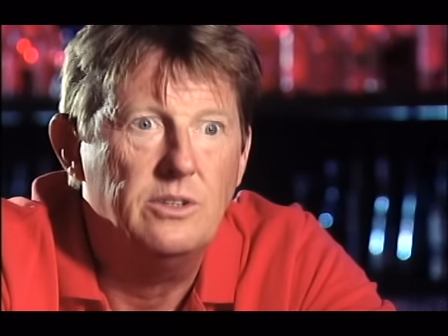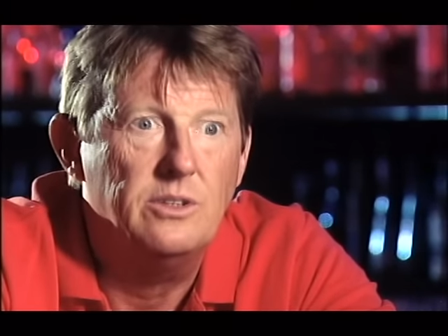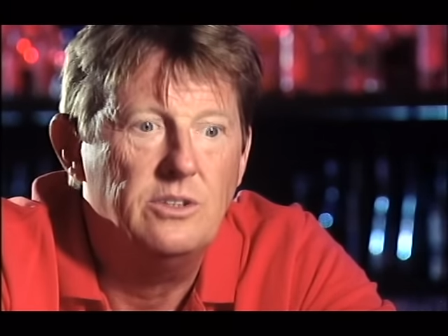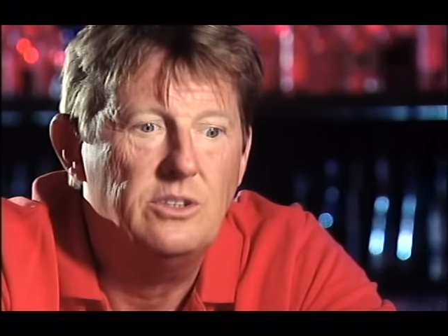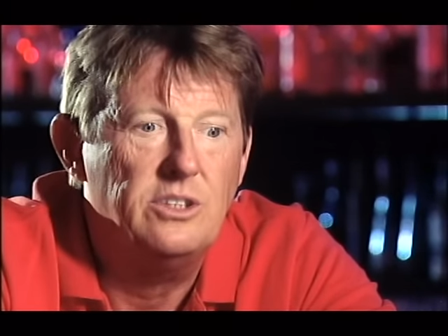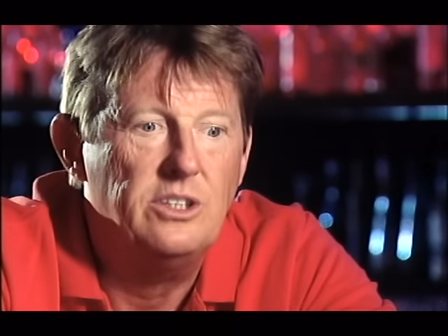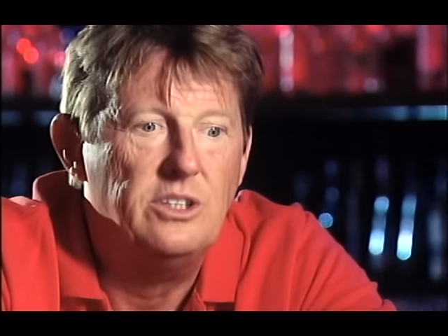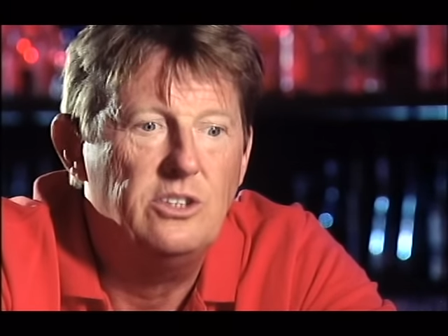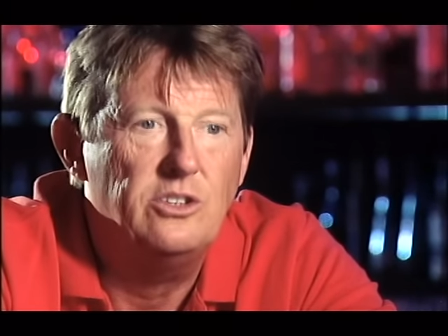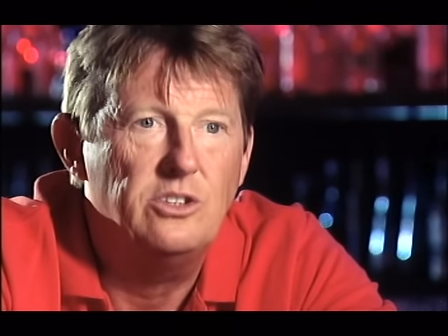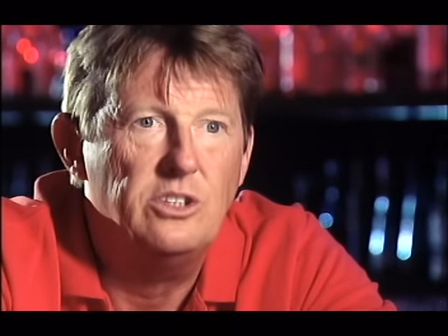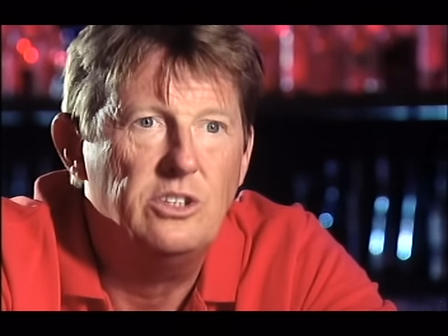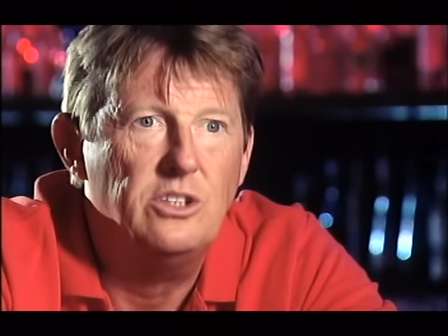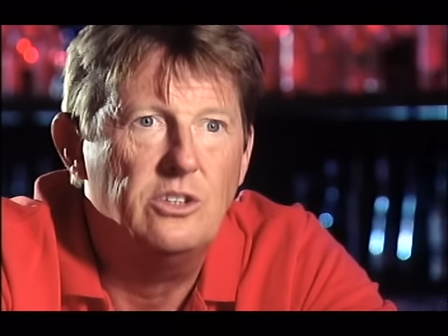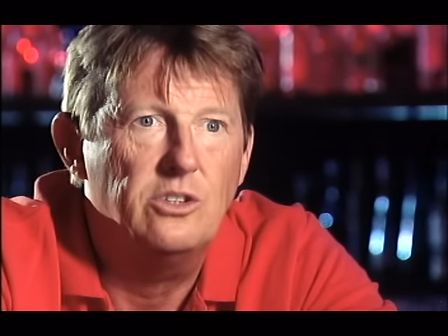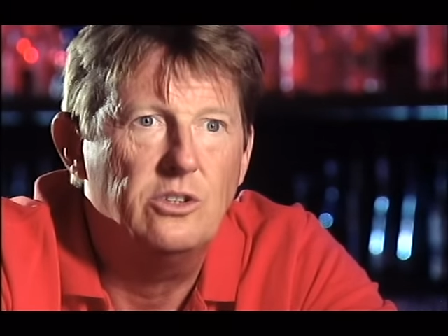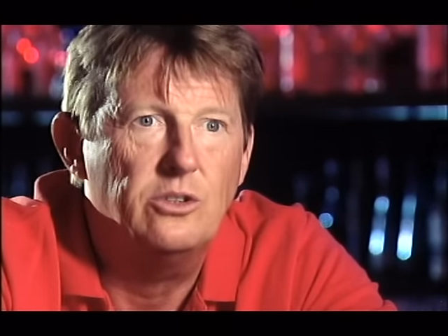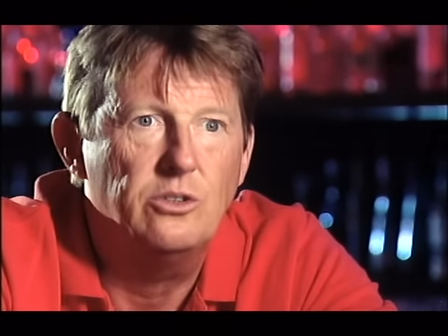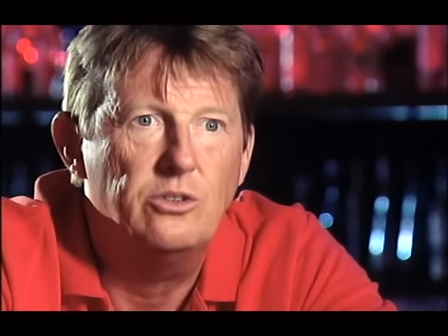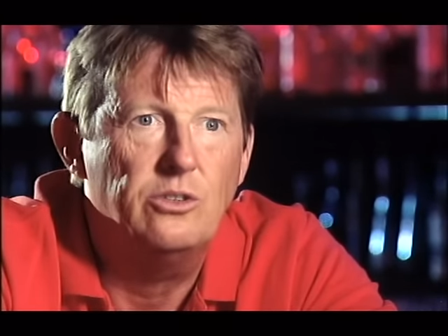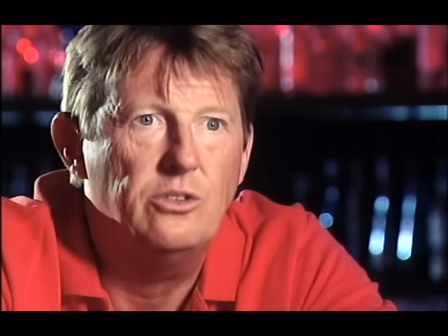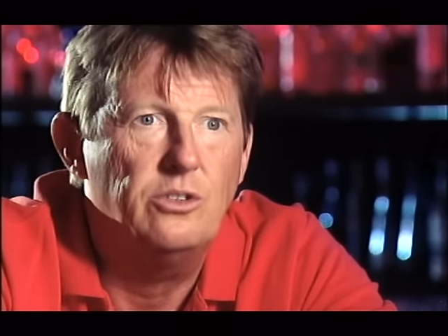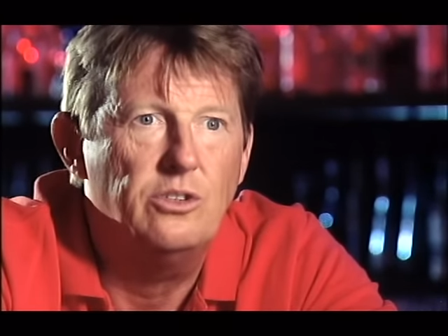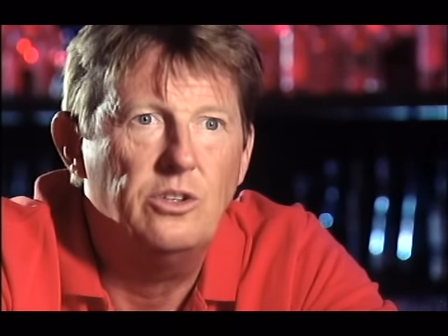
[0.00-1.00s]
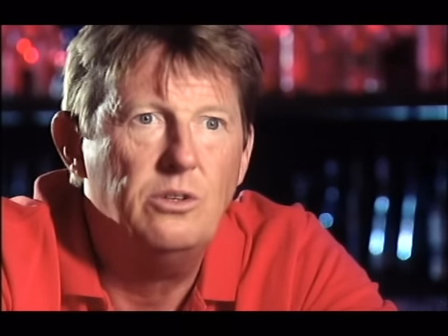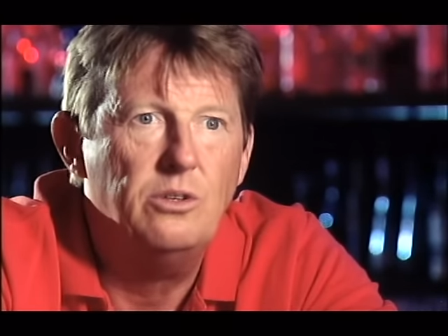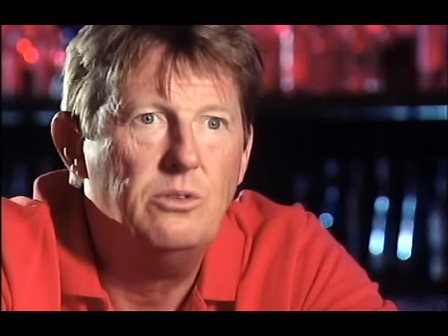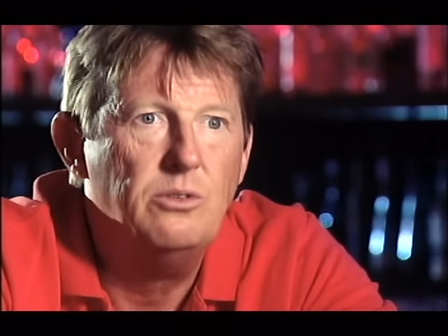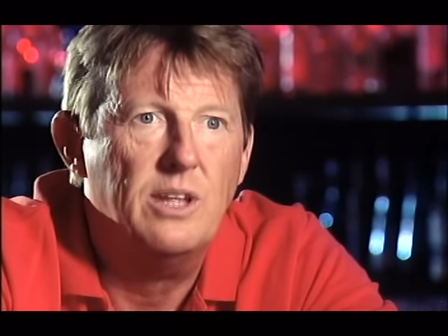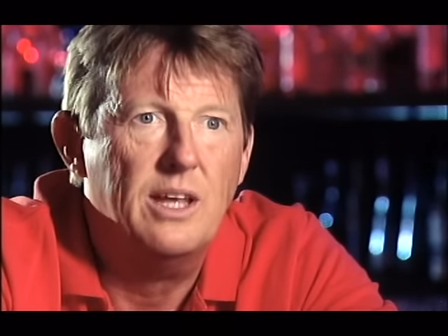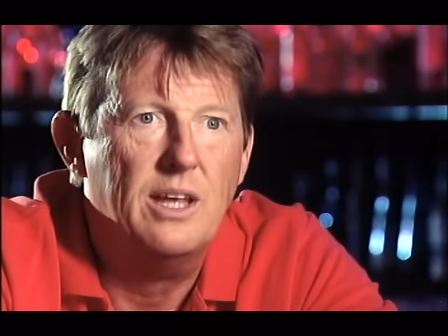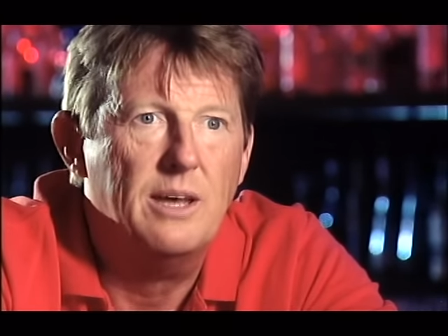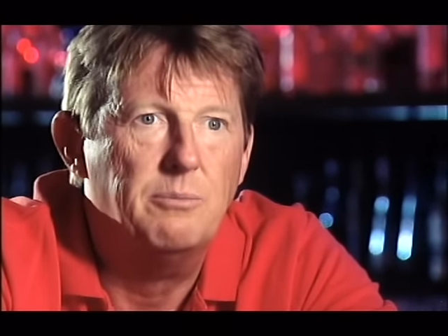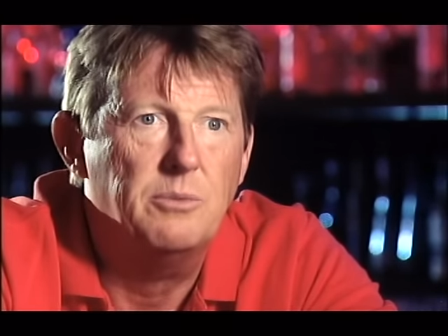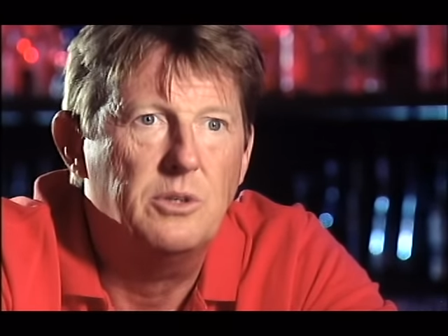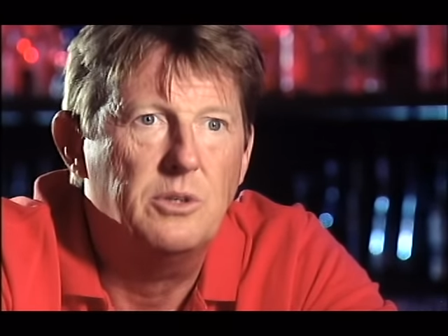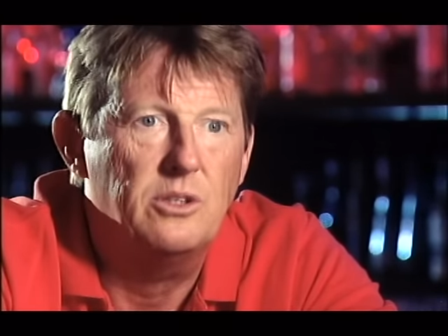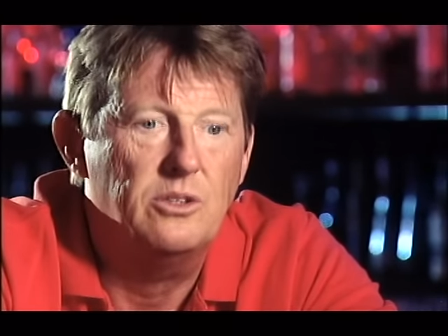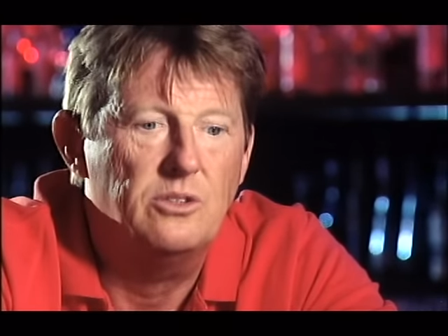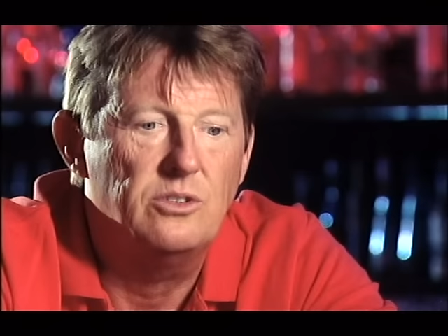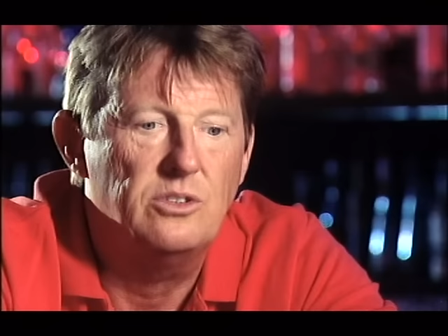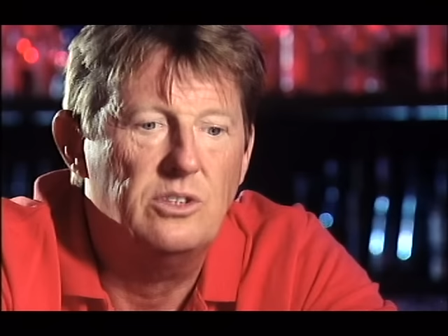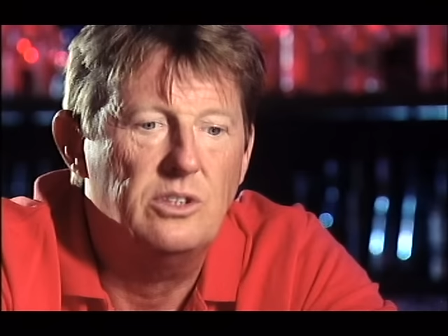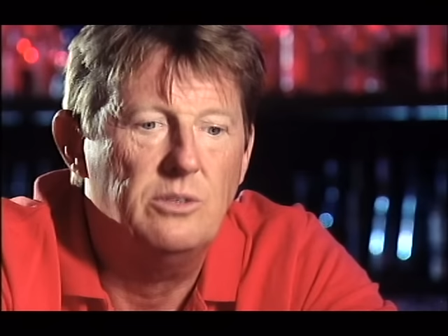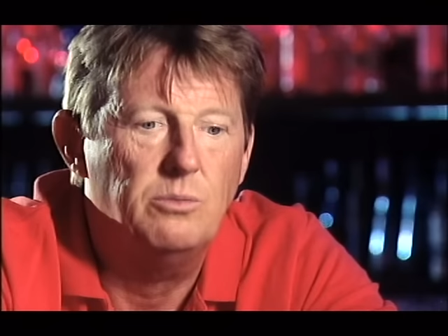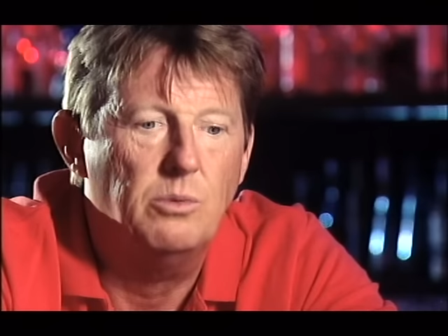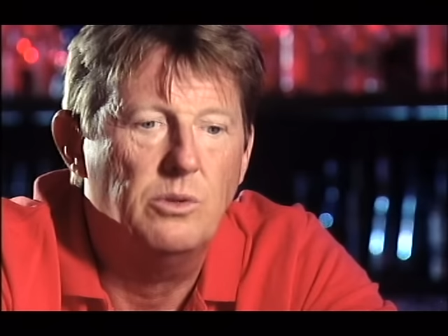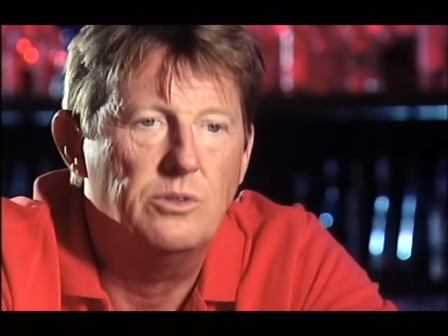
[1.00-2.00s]
she couldn't do that because
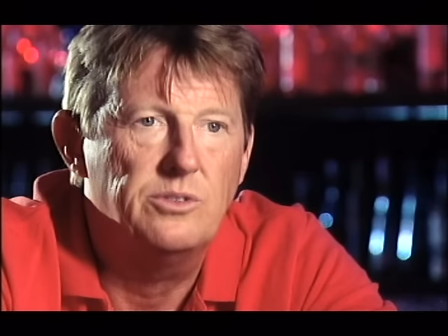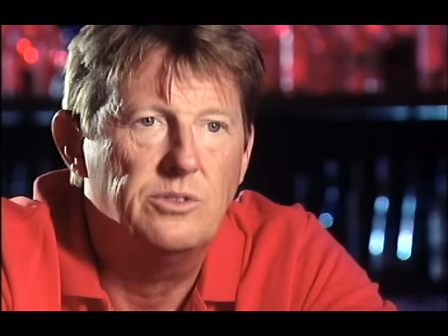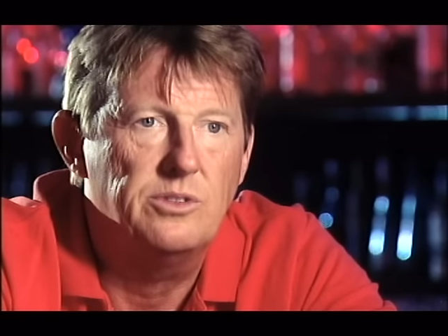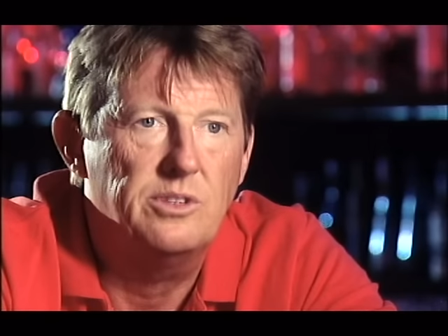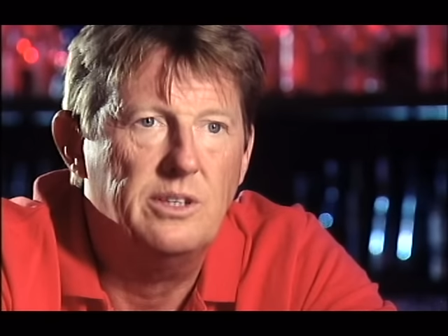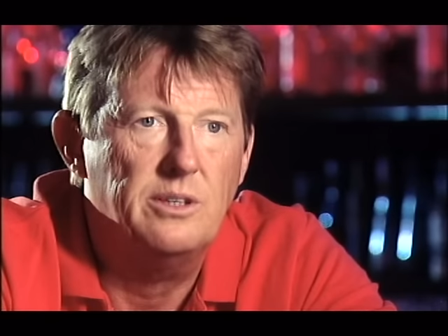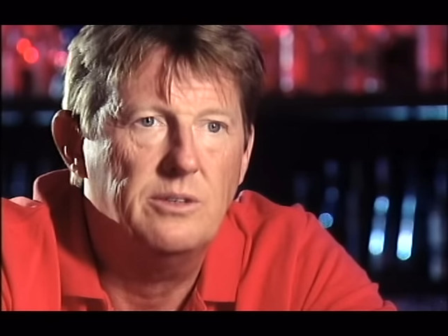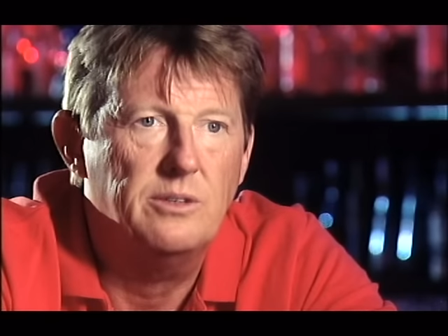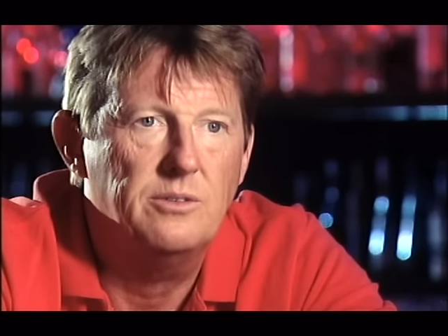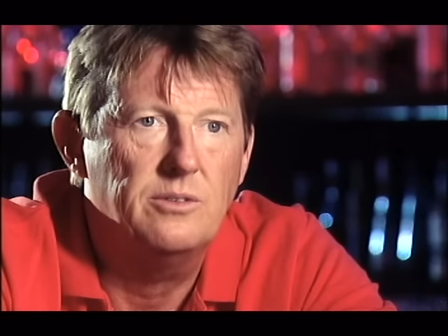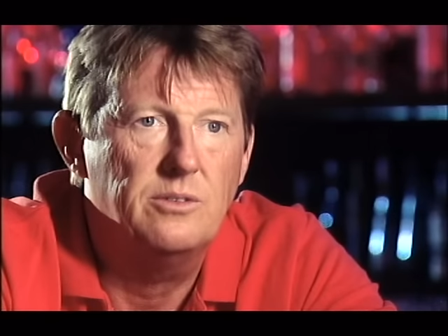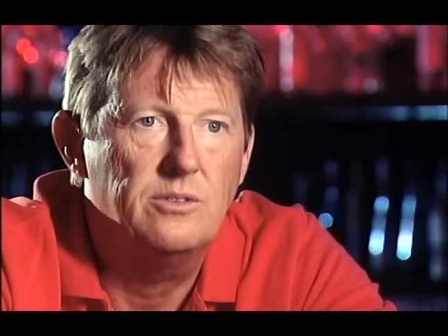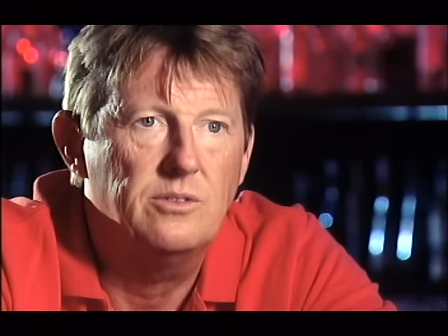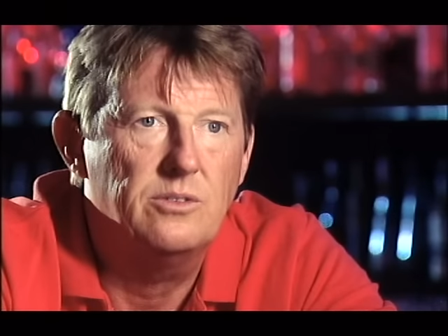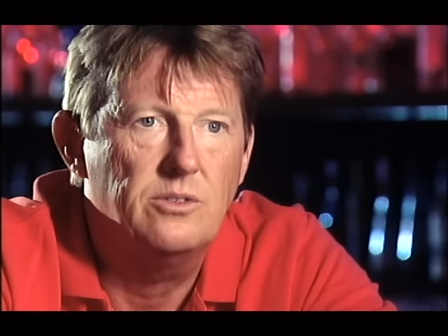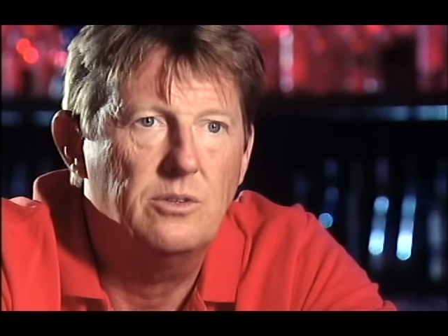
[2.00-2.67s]
she wanted it